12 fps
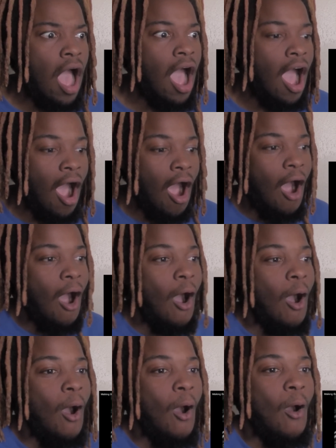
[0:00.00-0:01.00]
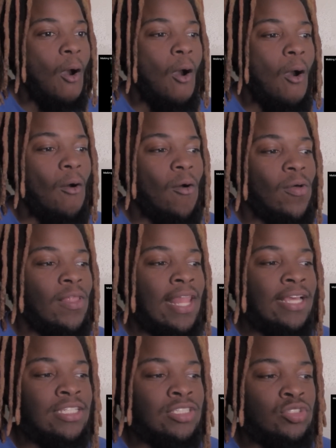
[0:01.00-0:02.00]
Bird.
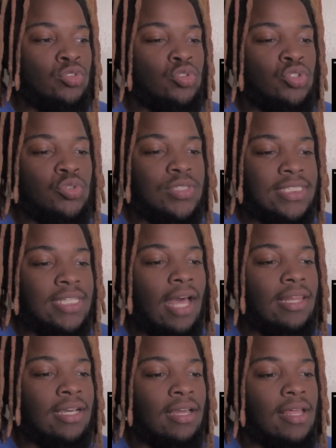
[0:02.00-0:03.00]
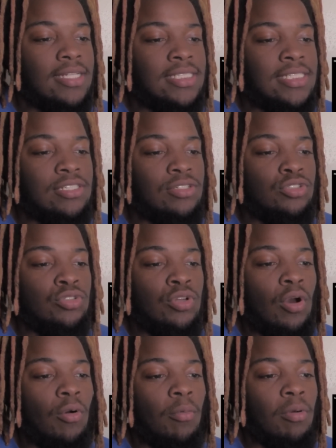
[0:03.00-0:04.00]
You just got the clutch gene or you
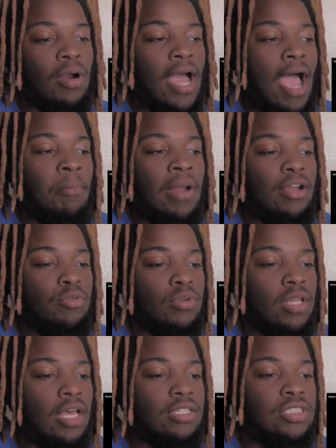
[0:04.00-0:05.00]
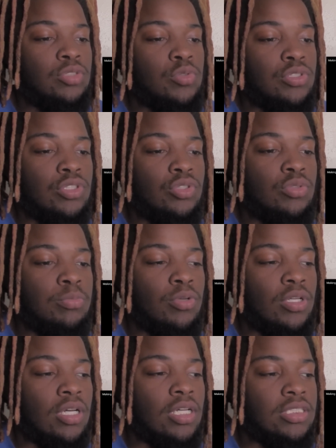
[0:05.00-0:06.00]
don't, bro. I, I didn't realize you won the
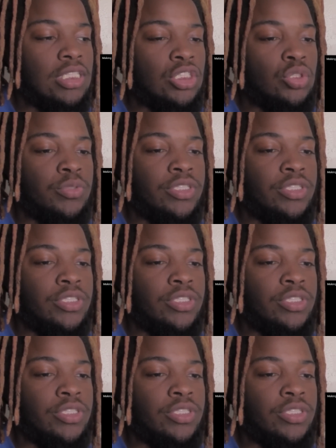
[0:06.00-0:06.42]
three-point contest three